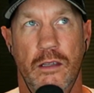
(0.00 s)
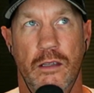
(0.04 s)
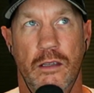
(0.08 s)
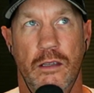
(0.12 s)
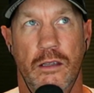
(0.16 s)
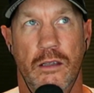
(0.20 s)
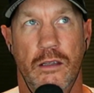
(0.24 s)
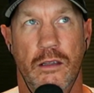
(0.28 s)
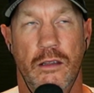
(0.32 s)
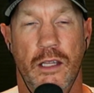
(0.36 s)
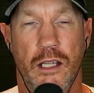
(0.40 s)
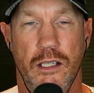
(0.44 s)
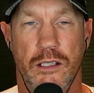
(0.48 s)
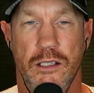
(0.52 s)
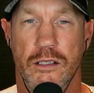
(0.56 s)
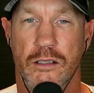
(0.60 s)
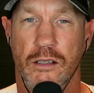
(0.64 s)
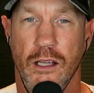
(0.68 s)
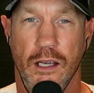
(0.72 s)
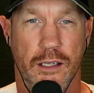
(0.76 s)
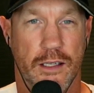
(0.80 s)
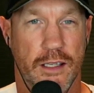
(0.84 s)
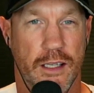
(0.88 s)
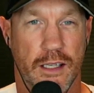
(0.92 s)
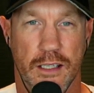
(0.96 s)
that's
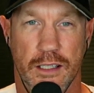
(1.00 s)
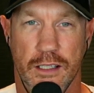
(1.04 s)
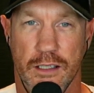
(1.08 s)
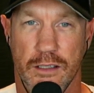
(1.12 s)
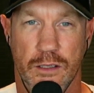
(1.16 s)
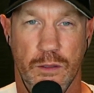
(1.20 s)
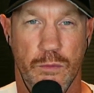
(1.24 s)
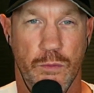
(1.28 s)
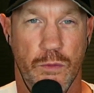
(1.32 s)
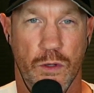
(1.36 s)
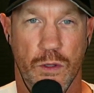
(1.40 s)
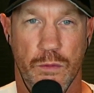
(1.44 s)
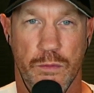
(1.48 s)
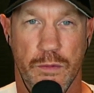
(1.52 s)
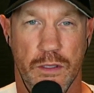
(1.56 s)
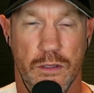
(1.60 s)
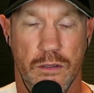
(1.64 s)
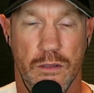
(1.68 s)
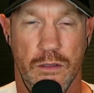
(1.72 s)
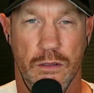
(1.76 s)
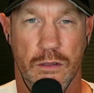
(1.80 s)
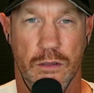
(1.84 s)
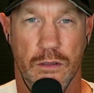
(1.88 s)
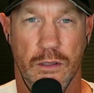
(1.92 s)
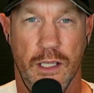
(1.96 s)
not getting in the moment.
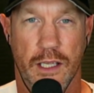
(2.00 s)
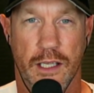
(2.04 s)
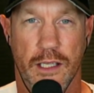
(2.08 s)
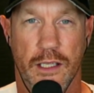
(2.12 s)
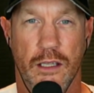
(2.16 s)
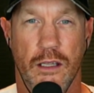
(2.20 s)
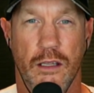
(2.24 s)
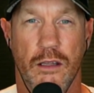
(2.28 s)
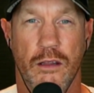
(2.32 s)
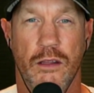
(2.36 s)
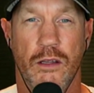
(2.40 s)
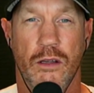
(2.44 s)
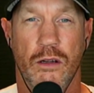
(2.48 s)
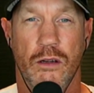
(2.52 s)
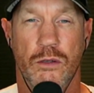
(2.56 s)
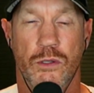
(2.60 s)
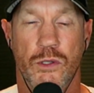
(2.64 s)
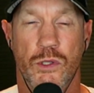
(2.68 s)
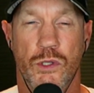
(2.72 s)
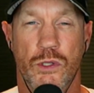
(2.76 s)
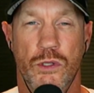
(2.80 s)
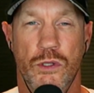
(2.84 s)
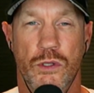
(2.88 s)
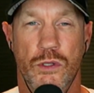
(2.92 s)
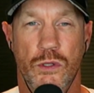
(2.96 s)
Like, there's
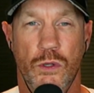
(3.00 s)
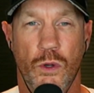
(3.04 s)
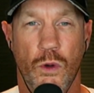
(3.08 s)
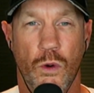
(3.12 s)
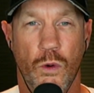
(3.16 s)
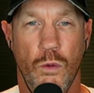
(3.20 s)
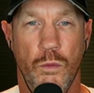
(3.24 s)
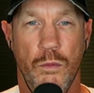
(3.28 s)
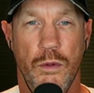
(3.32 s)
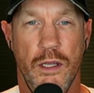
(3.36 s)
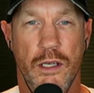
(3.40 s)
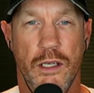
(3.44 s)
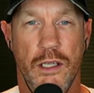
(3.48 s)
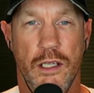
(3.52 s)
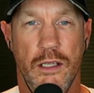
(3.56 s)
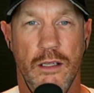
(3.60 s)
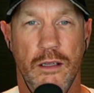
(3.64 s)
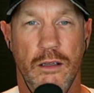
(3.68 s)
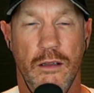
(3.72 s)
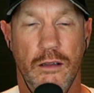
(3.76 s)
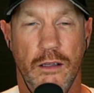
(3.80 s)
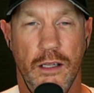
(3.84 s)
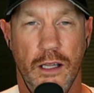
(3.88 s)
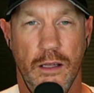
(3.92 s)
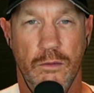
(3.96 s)
so many
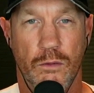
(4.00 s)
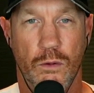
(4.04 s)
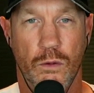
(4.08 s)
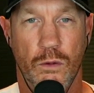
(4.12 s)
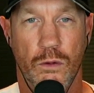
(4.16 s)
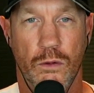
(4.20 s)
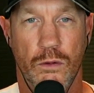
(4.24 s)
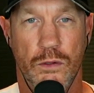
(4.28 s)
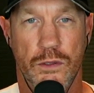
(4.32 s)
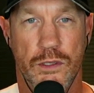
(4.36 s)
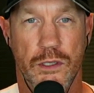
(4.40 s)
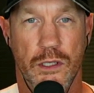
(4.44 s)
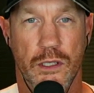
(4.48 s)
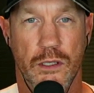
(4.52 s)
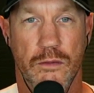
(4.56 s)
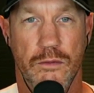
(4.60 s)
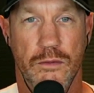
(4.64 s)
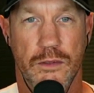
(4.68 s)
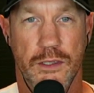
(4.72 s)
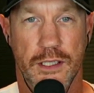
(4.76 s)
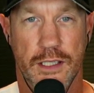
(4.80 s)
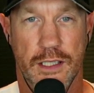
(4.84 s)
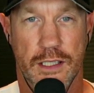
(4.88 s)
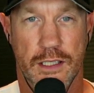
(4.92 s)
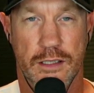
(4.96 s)
levels of
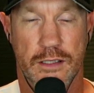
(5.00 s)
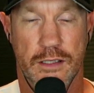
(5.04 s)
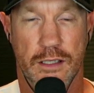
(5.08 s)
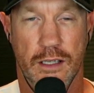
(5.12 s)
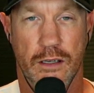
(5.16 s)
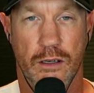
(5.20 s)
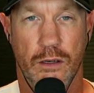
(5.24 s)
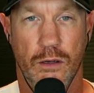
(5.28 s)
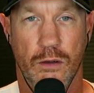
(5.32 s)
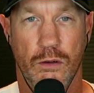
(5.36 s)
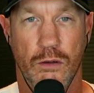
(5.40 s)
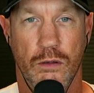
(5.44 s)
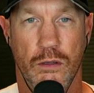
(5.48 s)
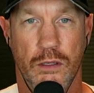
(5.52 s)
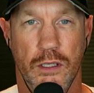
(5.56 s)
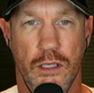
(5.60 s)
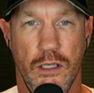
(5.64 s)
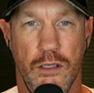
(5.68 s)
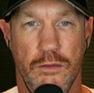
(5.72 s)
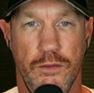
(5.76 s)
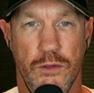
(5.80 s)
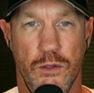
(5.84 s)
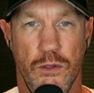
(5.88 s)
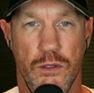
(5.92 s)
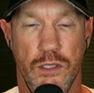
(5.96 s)
detail.
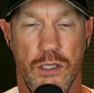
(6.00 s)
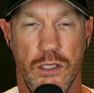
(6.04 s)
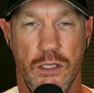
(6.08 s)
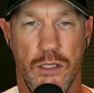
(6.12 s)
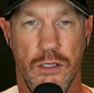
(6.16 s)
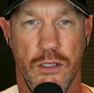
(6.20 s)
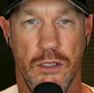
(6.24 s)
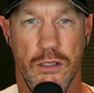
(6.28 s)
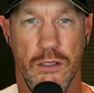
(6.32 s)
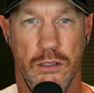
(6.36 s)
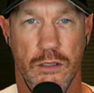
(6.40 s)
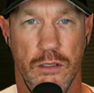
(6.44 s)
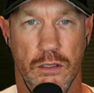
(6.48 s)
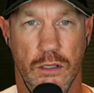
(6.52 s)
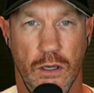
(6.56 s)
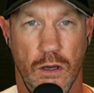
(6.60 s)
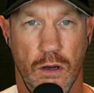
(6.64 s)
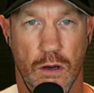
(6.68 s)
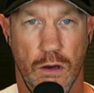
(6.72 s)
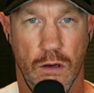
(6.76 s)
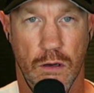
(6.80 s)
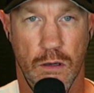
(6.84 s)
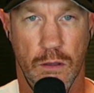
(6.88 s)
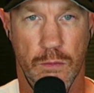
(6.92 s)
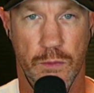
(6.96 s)
If you just
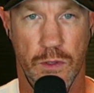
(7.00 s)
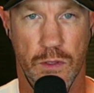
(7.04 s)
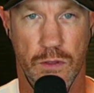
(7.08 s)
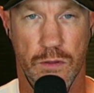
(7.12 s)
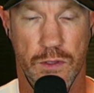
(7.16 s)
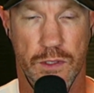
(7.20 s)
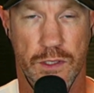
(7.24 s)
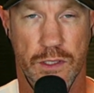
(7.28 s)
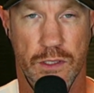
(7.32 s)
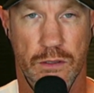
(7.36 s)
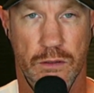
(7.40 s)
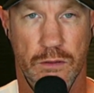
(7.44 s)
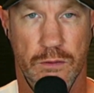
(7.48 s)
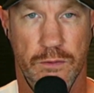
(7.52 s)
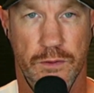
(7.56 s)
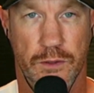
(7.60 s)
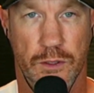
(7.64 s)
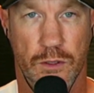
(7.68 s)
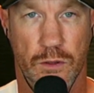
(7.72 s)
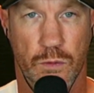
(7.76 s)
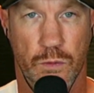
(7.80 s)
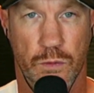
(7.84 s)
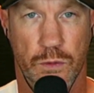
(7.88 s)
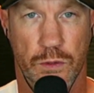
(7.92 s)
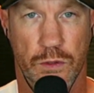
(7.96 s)
calm yourself in
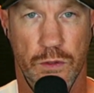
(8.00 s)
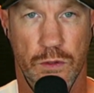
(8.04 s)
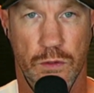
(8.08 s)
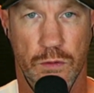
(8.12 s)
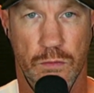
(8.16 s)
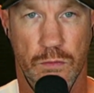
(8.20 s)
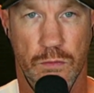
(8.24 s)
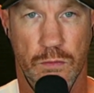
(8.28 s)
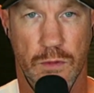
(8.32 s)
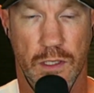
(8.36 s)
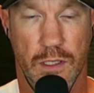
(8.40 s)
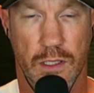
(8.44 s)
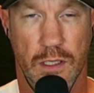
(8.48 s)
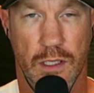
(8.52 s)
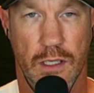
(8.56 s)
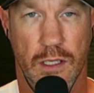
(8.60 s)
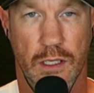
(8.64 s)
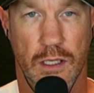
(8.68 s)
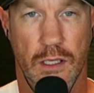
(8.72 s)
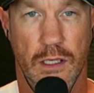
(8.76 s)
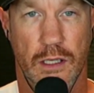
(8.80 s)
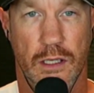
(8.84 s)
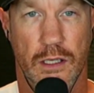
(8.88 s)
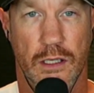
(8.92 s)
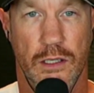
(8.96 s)
a room,
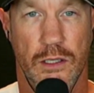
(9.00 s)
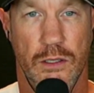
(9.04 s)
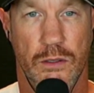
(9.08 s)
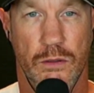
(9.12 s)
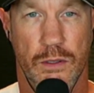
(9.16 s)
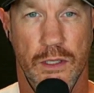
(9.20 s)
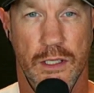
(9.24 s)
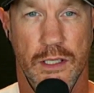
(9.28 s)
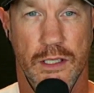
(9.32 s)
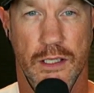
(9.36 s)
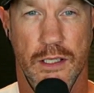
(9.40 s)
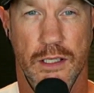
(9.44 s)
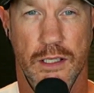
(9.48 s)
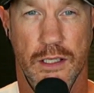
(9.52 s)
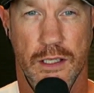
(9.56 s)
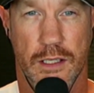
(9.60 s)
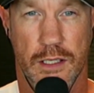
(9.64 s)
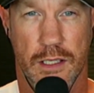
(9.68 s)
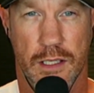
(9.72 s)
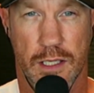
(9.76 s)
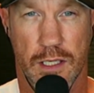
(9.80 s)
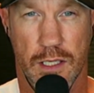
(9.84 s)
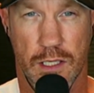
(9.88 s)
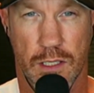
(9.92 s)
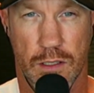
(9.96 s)
you can
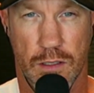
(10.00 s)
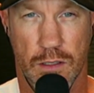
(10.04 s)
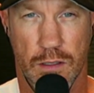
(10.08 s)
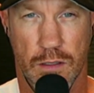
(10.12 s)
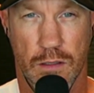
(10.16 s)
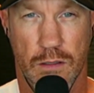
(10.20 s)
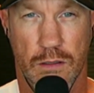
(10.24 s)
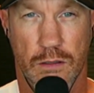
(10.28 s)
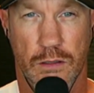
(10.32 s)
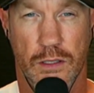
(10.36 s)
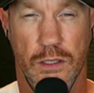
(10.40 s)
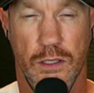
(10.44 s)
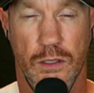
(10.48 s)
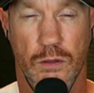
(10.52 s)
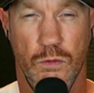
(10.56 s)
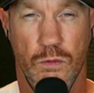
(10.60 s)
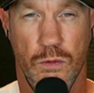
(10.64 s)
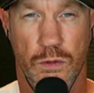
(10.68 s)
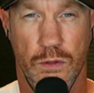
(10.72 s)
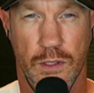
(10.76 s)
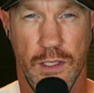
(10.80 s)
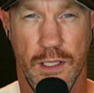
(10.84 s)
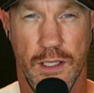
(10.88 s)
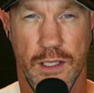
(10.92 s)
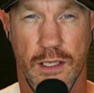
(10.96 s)

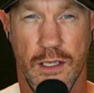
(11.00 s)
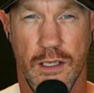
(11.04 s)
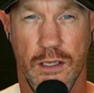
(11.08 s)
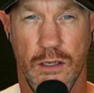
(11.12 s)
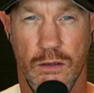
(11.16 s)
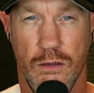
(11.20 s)
really hear a